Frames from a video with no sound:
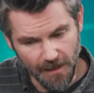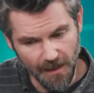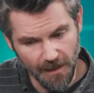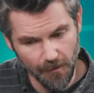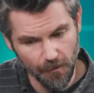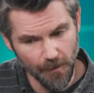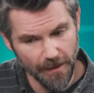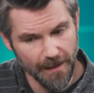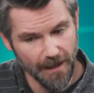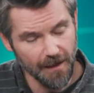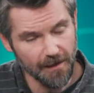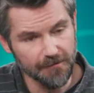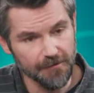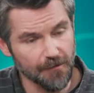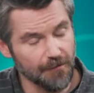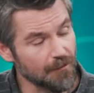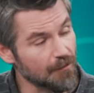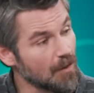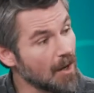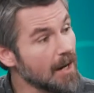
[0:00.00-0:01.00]
And we have
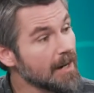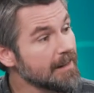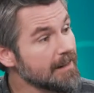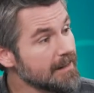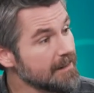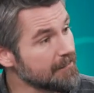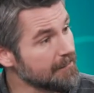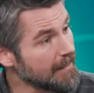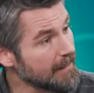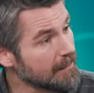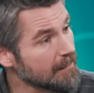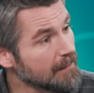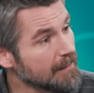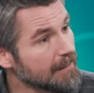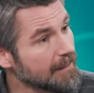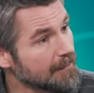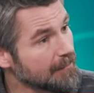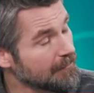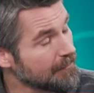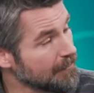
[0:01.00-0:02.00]
a variety of
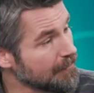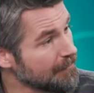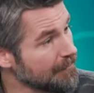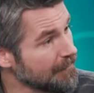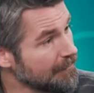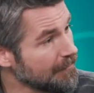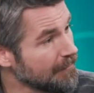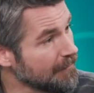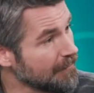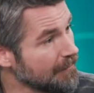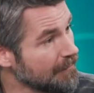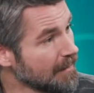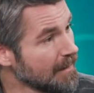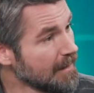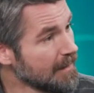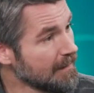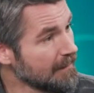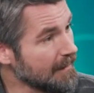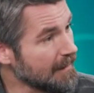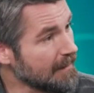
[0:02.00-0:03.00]
analytic services
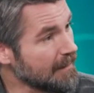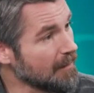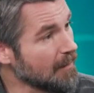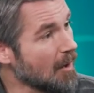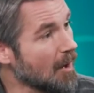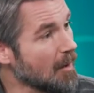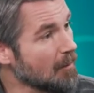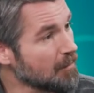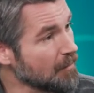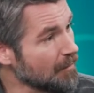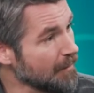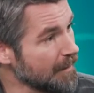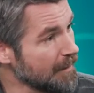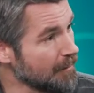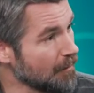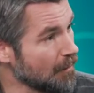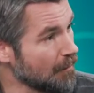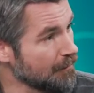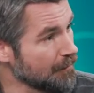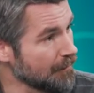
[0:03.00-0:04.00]
that can
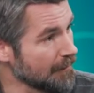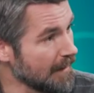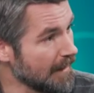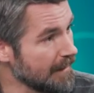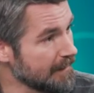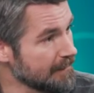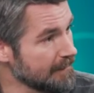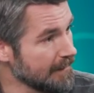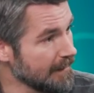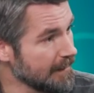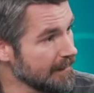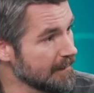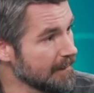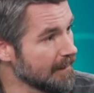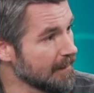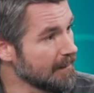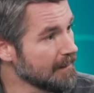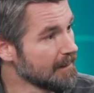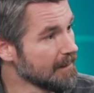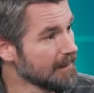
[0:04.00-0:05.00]
operate over that
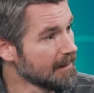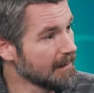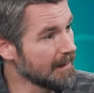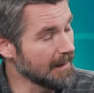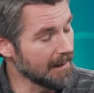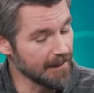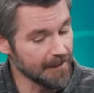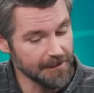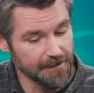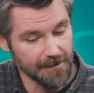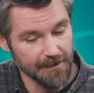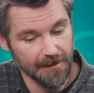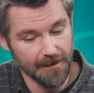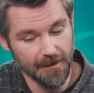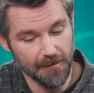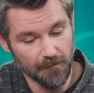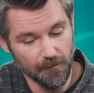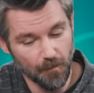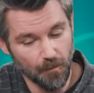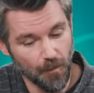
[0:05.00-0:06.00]
data.
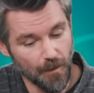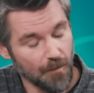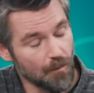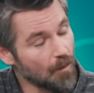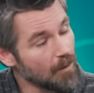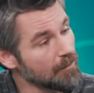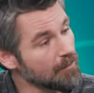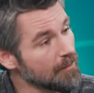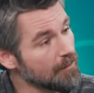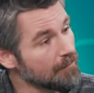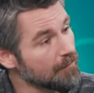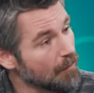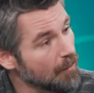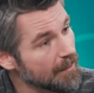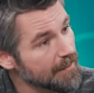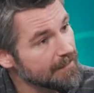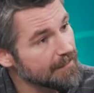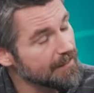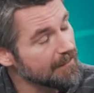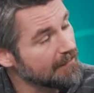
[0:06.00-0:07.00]
And we want to
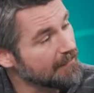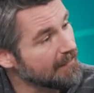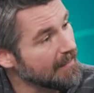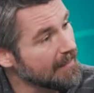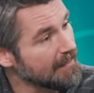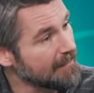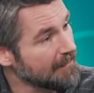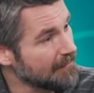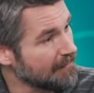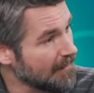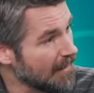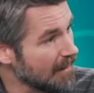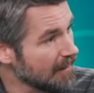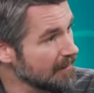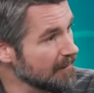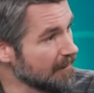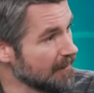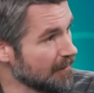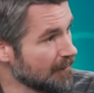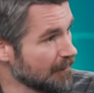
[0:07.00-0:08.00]
avoid these data
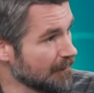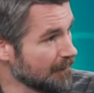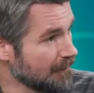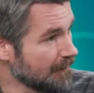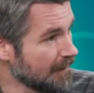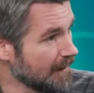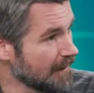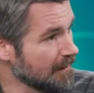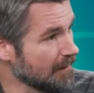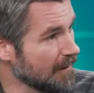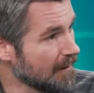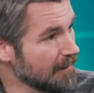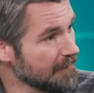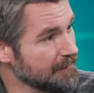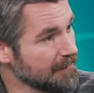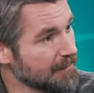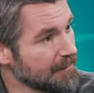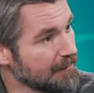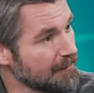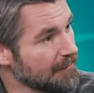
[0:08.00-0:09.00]
silos that
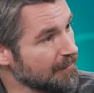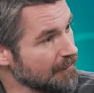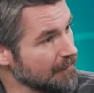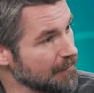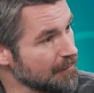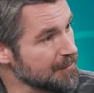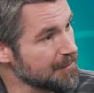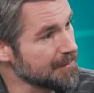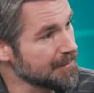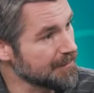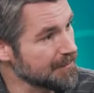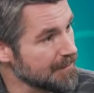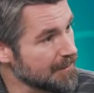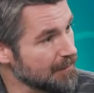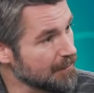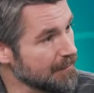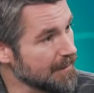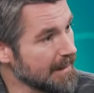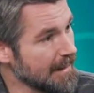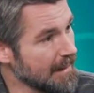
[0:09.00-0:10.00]
often solutions
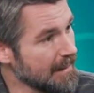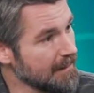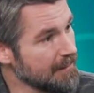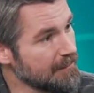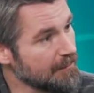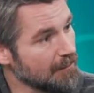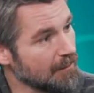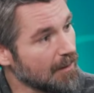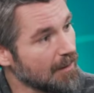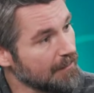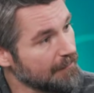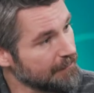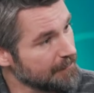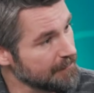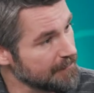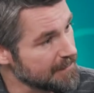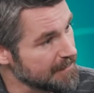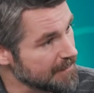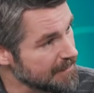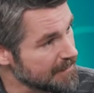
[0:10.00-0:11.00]
create or
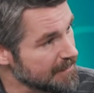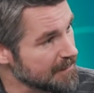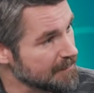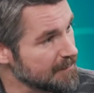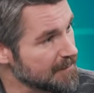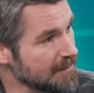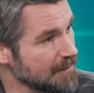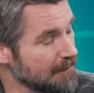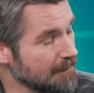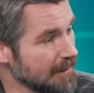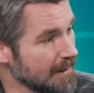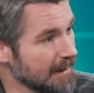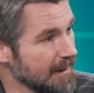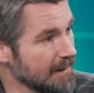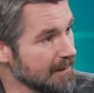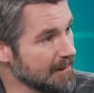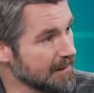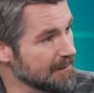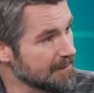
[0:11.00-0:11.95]
often systems create.